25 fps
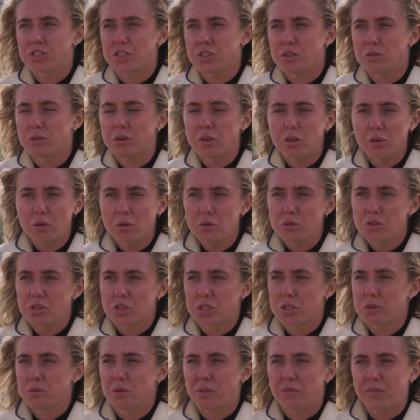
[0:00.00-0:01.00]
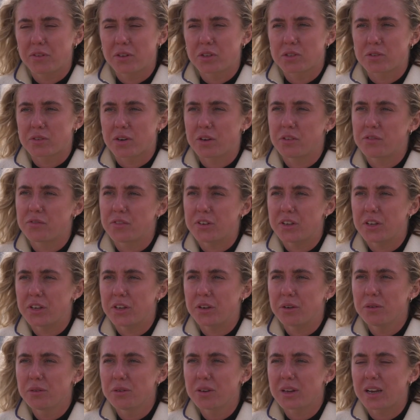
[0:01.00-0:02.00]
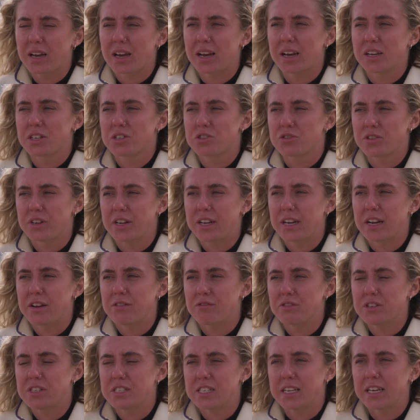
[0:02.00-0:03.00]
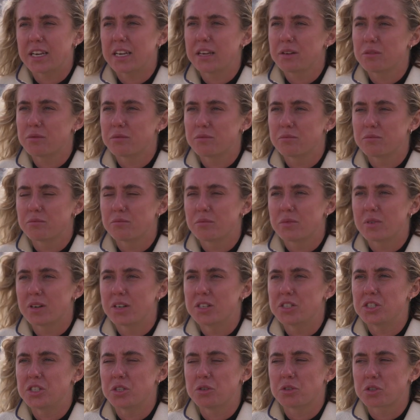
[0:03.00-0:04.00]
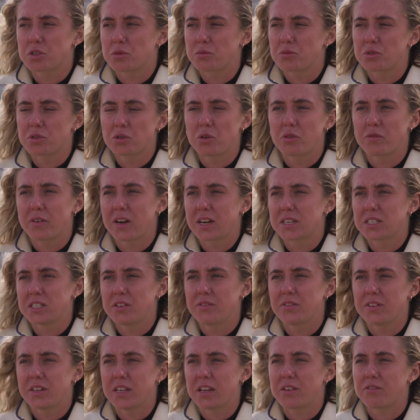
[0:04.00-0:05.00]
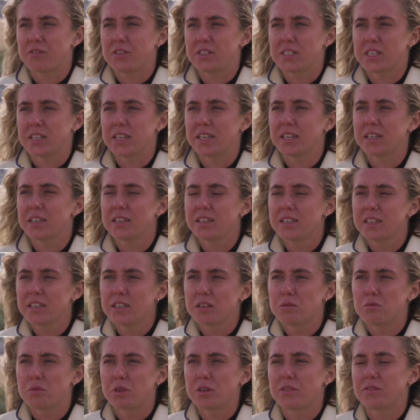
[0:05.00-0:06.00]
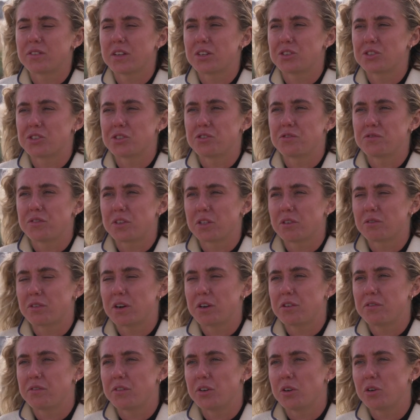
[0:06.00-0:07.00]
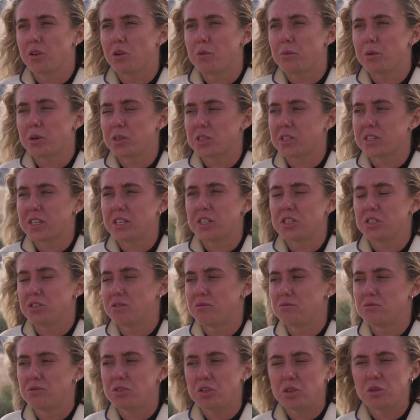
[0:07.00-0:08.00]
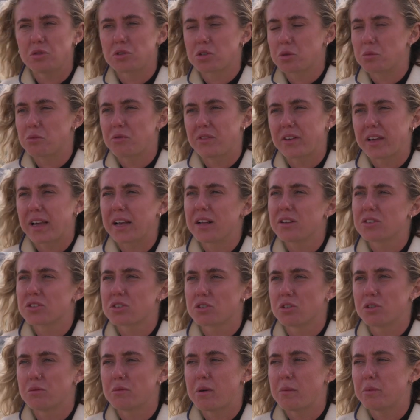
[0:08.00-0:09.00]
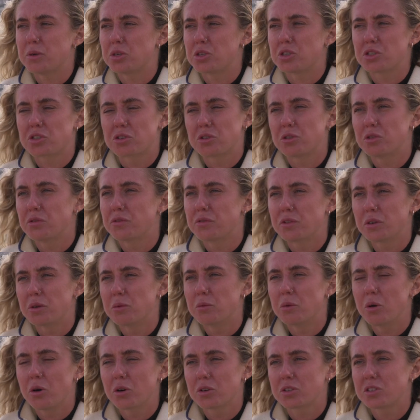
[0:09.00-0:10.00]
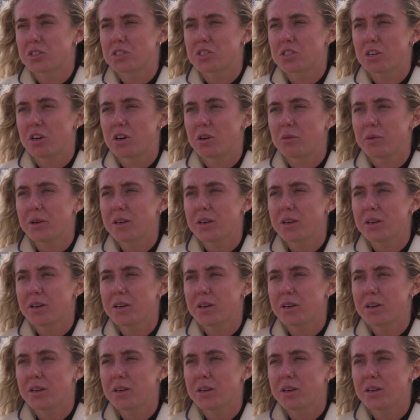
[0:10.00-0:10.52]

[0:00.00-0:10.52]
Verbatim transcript: to do loads, do what feels right for you. Like I train every day, and do some sort of activity every day. But if that doesn't feel right for your body, then do something else or maybe just go for a walk to start